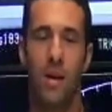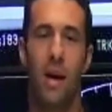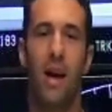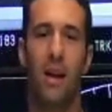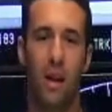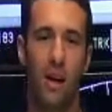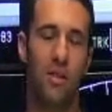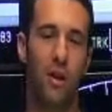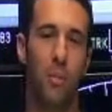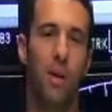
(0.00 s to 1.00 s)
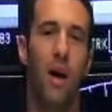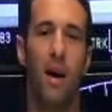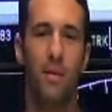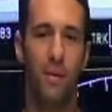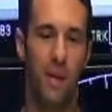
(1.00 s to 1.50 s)
at glide slope
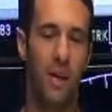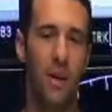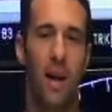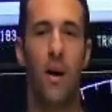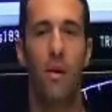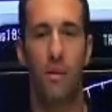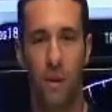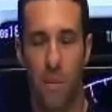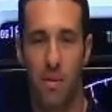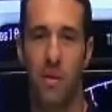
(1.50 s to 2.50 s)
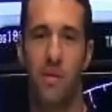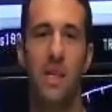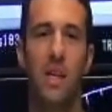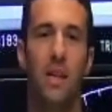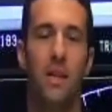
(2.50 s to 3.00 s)
alive, gear down, flaps
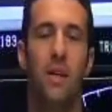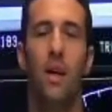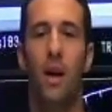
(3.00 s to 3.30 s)
15,